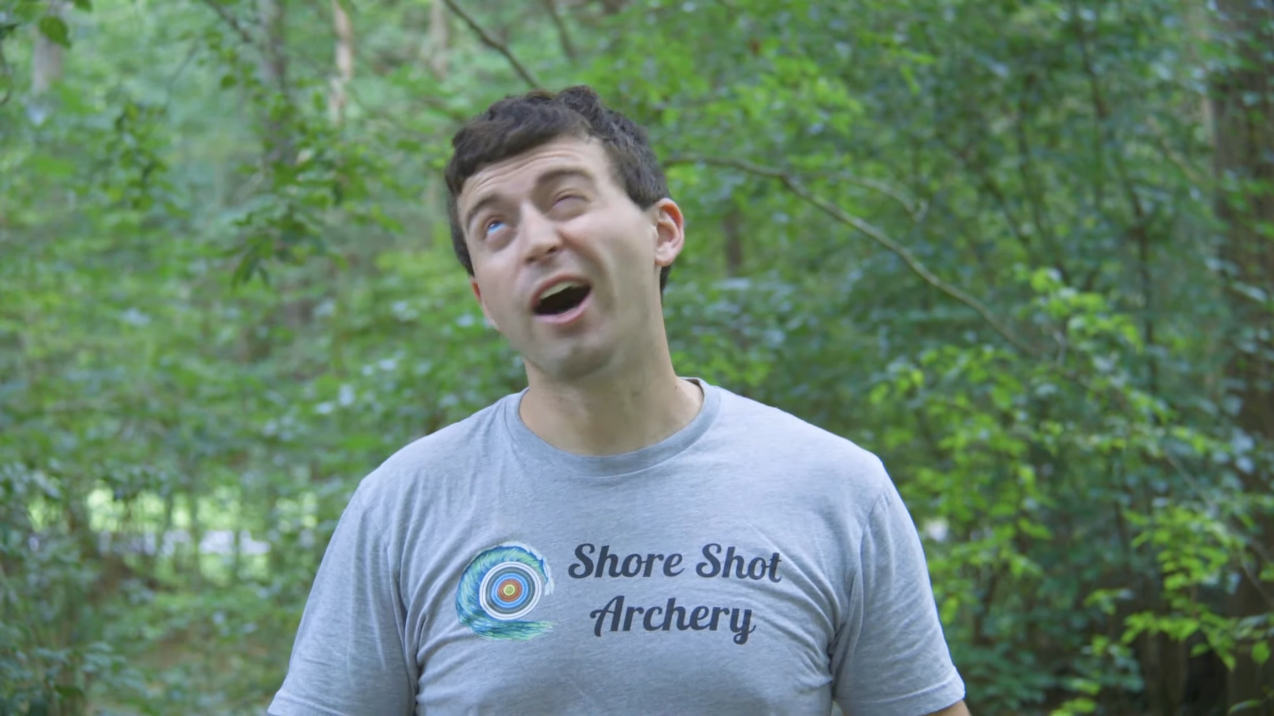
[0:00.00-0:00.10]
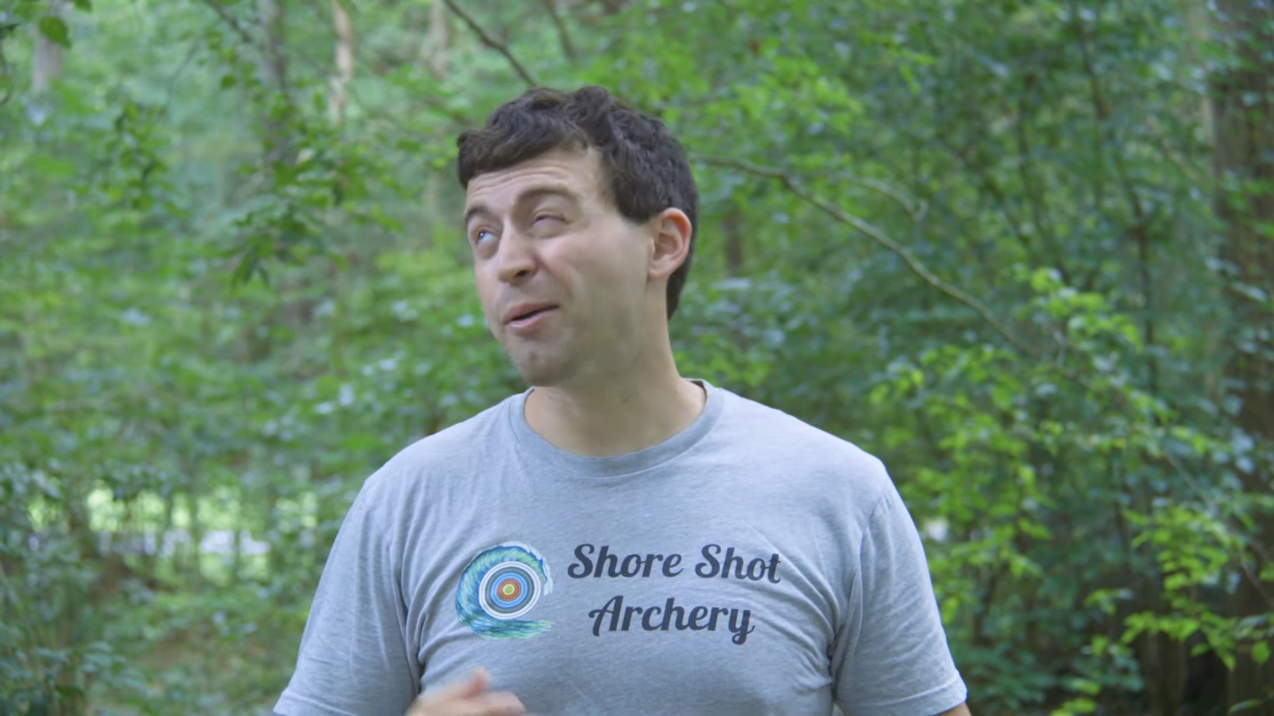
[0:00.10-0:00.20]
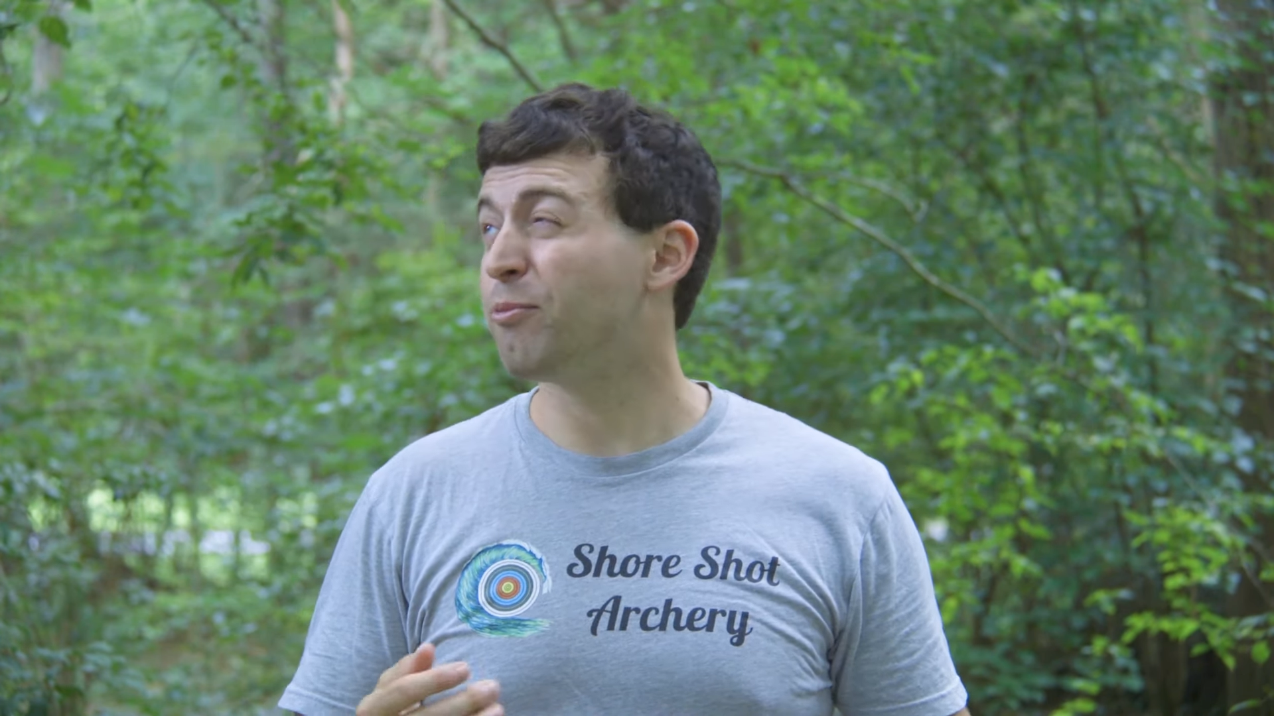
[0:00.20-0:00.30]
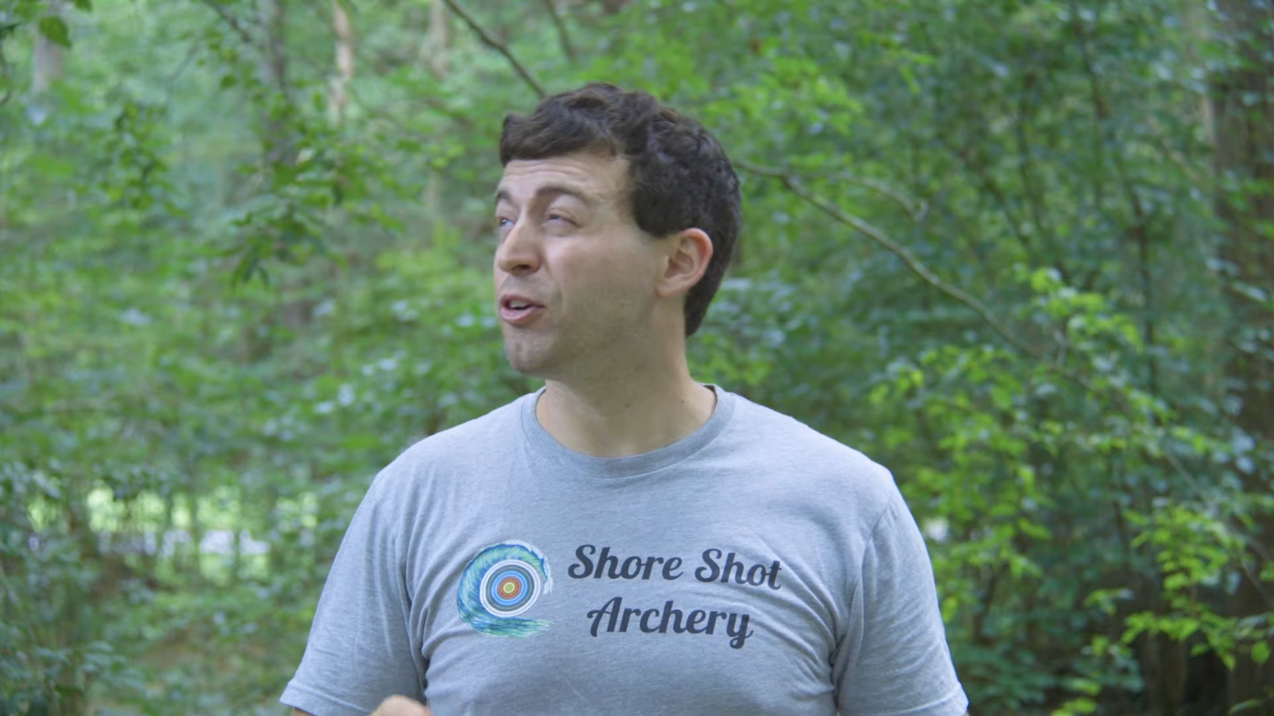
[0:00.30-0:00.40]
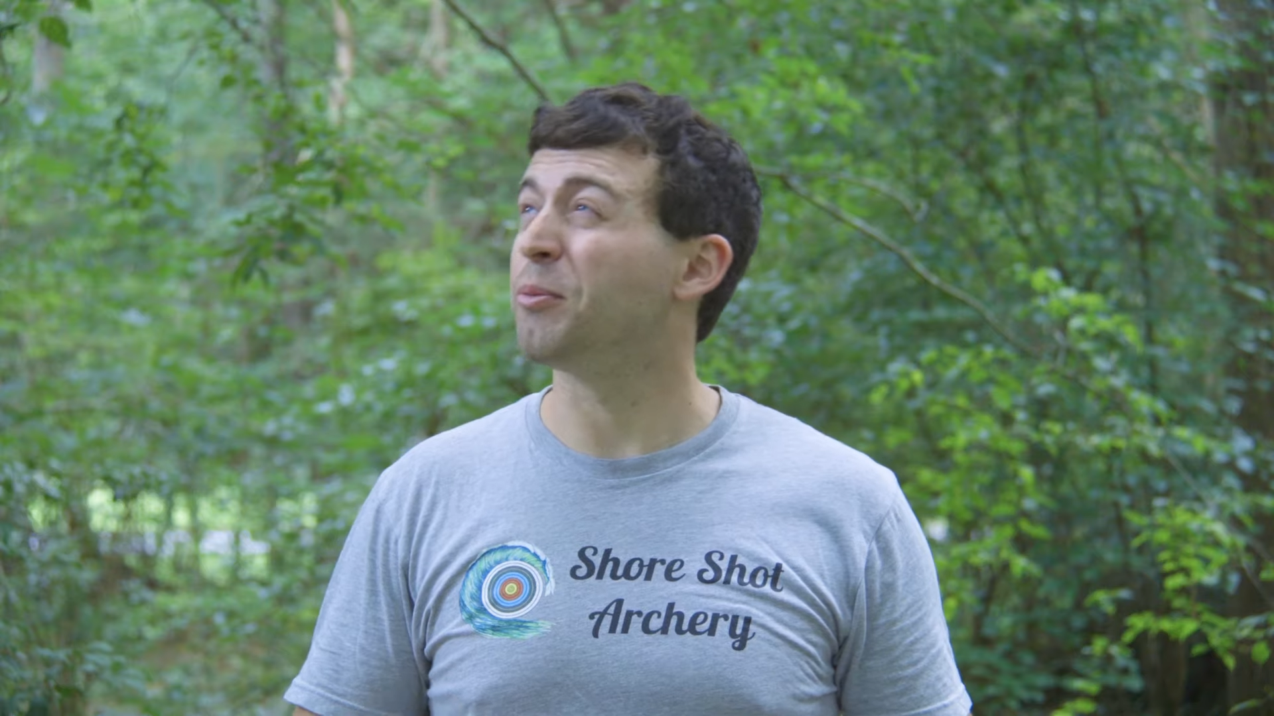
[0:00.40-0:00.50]

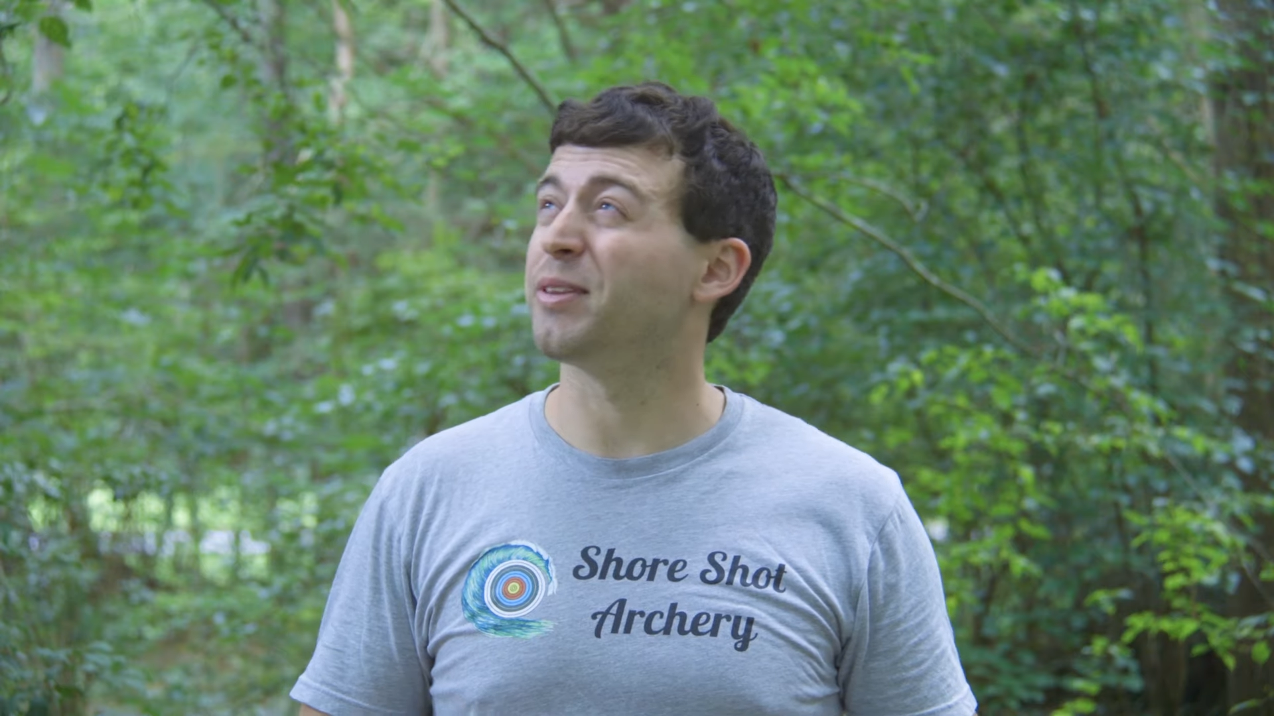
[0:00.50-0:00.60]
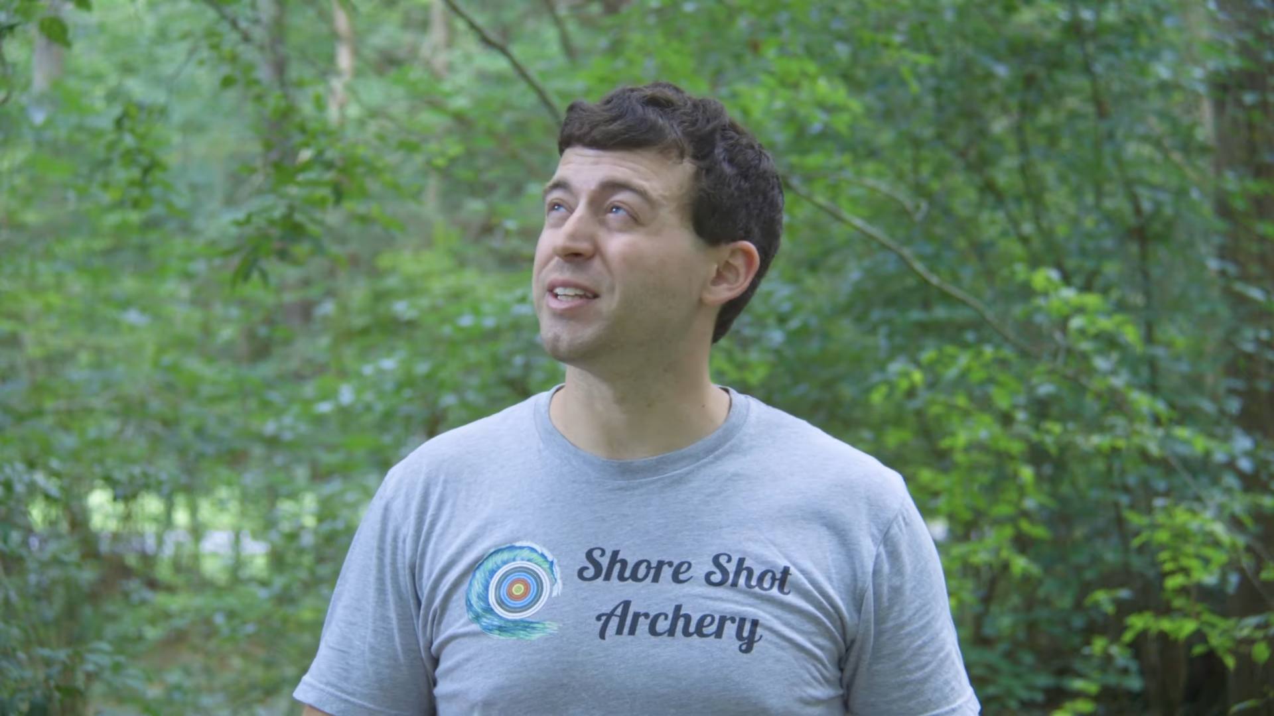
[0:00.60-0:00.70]
I'm filming